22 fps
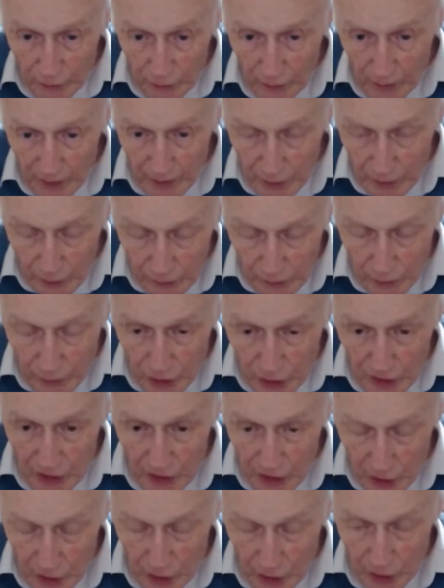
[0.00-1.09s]
university
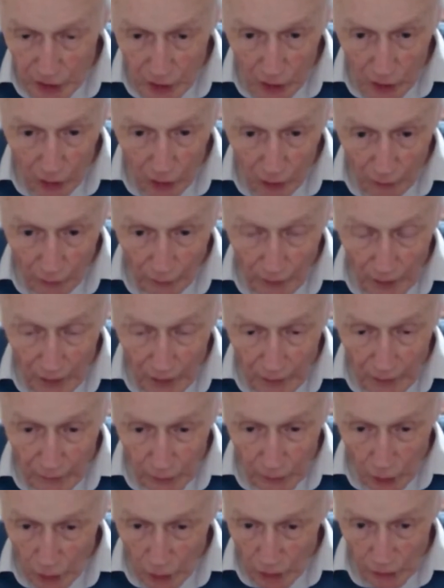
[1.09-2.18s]
teacher of
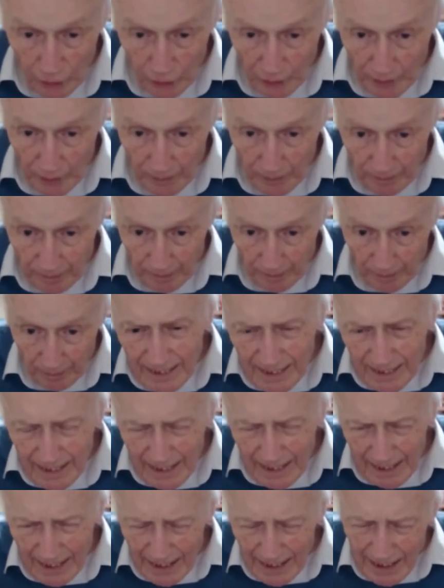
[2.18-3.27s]
philosophy.
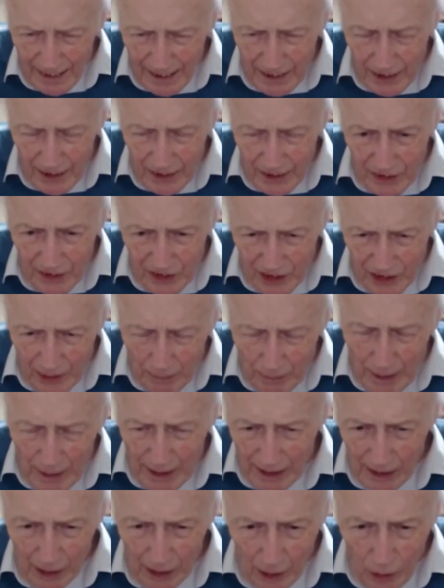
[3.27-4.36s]
And
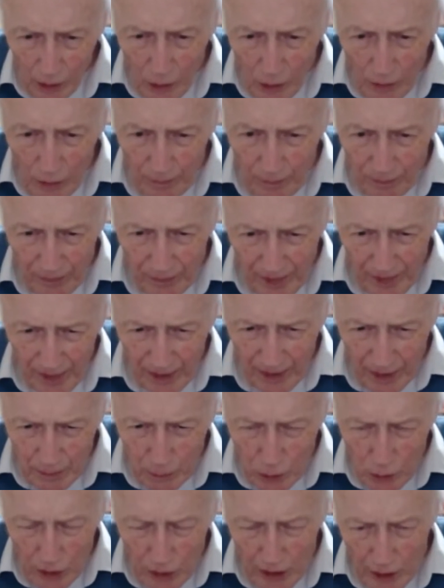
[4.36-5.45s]
somehow,
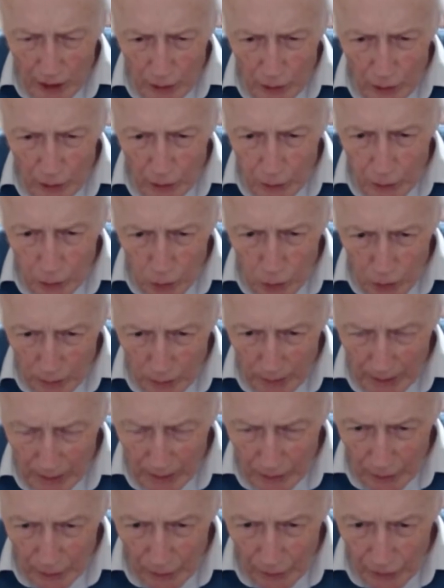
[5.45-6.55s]
the more I thought
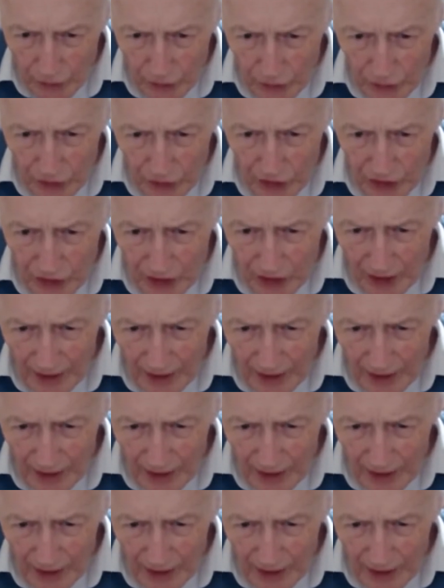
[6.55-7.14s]
about this,